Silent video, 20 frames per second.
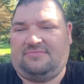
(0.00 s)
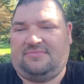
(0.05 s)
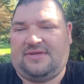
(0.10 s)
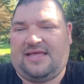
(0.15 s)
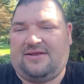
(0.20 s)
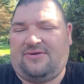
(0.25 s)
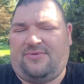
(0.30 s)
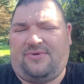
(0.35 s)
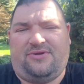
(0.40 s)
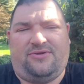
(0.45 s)

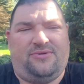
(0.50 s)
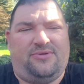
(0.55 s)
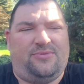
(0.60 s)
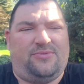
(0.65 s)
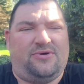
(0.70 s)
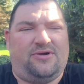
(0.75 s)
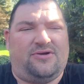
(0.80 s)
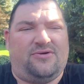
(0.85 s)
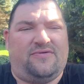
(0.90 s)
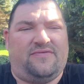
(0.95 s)
I don't want to do
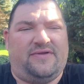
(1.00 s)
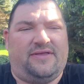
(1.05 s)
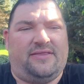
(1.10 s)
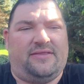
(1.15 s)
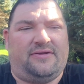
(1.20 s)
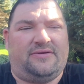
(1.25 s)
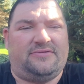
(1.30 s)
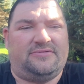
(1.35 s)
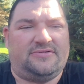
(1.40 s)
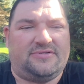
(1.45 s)
the work over
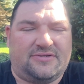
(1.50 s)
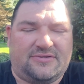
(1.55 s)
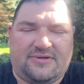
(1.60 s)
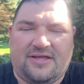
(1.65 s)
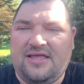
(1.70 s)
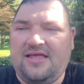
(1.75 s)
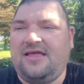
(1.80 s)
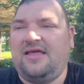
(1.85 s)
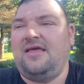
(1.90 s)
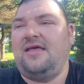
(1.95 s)
either.
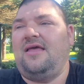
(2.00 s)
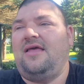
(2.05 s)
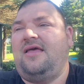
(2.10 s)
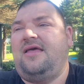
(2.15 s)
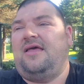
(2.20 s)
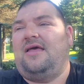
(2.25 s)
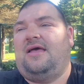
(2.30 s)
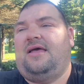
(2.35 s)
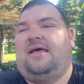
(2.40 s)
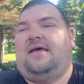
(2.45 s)
So
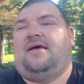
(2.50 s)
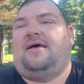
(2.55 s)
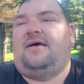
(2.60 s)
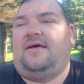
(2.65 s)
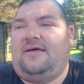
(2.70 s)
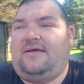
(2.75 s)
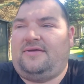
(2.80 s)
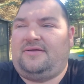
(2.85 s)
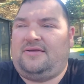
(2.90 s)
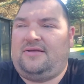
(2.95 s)

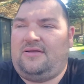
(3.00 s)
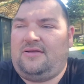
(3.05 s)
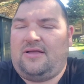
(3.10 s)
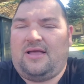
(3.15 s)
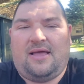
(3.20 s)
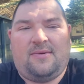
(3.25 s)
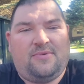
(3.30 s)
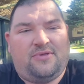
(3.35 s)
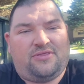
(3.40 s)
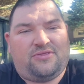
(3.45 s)
I'm
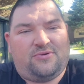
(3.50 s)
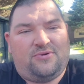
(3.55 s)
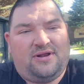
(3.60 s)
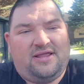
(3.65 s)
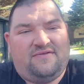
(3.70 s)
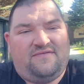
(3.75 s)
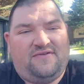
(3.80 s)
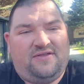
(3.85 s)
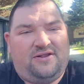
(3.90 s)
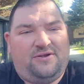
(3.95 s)
gonna throw
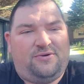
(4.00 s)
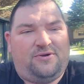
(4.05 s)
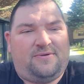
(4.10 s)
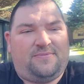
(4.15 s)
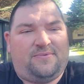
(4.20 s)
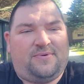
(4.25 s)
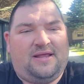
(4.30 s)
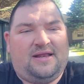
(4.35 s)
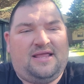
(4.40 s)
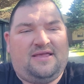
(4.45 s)
that video
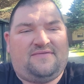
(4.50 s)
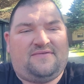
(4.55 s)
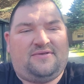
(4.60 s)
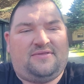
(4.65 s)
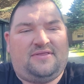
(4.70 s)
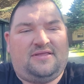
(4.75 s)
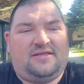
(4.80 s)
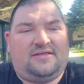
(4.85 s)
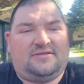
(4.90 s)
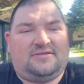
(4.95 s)
up right
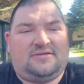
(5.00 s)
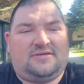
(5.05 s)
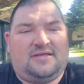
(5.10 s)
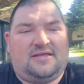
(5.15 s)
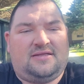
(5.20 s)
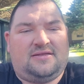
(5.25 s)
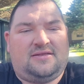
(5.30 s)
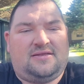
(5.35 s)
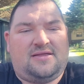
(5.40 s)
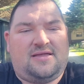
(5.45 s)
after this,
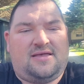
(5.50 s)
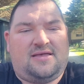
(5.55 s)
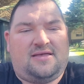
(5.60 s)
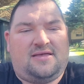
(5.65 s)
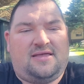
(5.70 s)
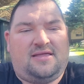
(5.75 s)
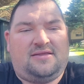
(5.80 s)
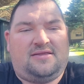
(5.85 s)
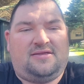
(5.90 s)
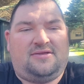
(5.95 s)
and
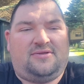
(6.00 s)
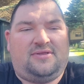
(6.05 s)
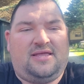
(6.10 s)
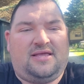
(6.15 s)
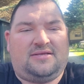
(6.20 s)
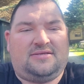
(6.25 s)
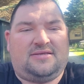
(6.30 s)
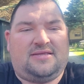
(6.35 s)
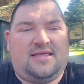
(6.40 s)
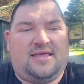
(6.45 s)
until
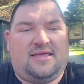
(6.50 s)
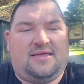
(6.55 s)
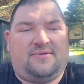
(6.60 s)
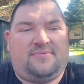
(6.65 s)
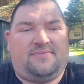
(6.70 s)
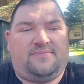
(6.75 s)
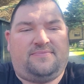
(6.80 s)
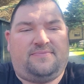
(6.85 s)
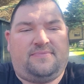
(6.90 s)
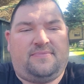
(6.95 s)
next
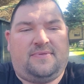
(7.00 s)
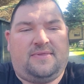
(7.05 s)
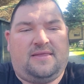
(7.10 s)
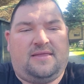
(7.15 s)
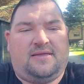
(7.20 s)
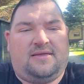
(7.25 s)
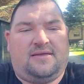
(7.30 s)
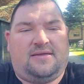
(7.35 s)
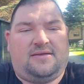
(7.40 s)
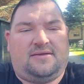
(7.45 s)
time,
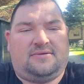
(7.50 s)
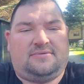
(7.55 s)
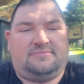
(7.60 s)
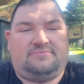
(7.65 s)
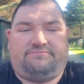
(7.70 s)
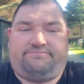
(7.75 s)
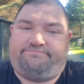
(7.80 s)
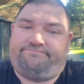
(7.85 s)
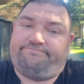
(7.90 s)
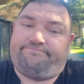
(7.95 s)
have
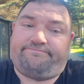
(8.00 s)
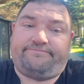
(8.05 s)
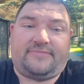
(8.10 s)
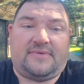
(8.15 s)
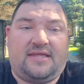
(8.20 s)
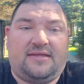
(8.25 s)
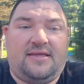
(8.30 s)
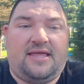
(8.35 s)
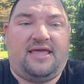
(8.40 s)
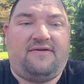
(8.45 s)

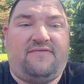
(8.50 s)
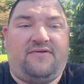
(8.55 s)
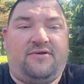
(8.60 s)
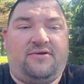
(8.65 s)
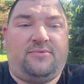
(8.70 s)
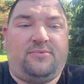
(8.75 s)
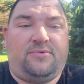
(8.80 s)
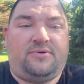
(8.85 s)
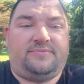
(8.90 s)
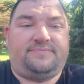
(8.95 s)
a
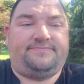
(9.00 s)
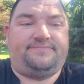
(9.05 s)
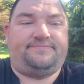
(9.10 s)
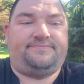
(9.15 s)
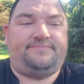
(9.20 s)
good one.